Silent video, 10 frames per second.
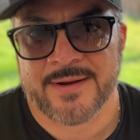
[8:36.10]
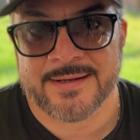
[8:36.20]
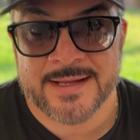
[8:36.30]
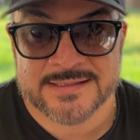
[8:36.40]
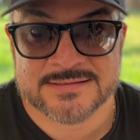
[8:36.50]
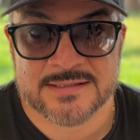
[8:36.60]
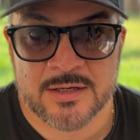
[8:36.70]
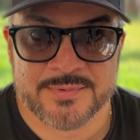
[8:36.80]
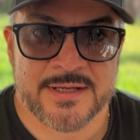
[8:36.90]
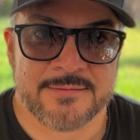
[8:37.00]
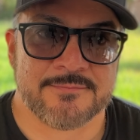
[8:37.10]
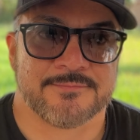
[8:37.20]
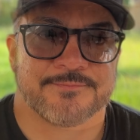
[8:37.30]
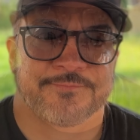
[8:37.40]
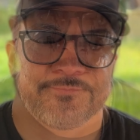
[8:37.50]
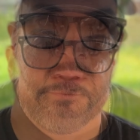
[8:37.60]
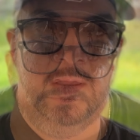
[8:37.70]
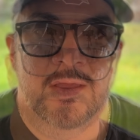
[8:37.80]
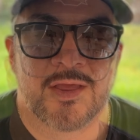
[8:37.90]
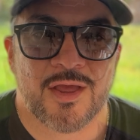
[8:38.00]
next update.
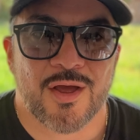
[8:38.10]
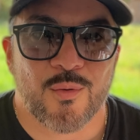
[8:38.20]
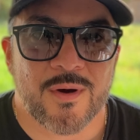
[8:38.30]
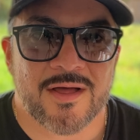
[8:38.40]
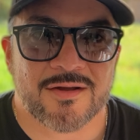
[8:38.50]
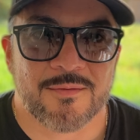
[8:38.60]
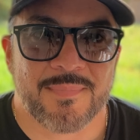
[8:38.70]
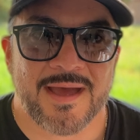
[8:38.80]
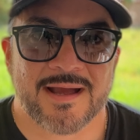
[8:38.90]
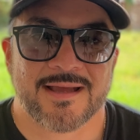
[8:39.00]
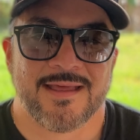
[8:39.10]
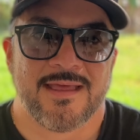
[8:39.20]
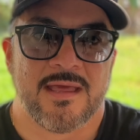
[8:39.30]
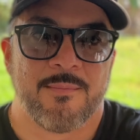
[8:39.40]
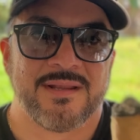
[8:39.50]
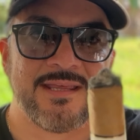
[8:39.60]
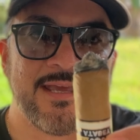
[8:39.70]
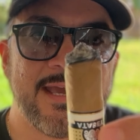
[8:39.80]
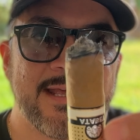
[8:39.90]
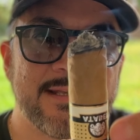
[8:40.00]
Welcome back. I'm at
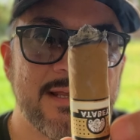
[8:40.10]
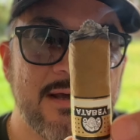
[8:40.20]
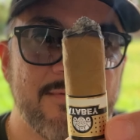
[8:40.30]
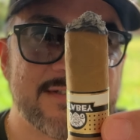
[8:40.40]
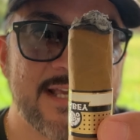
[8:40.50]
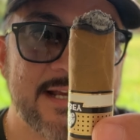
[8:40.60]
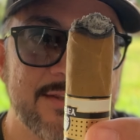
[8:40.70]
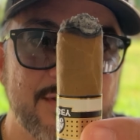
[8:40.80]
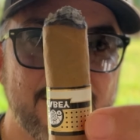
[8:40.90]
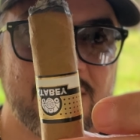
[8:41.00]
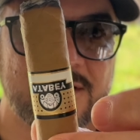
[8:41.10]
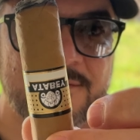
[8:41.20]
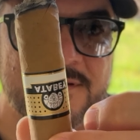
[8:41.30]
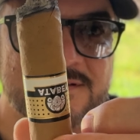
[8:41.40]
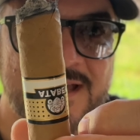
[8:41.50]
the end of the second third of this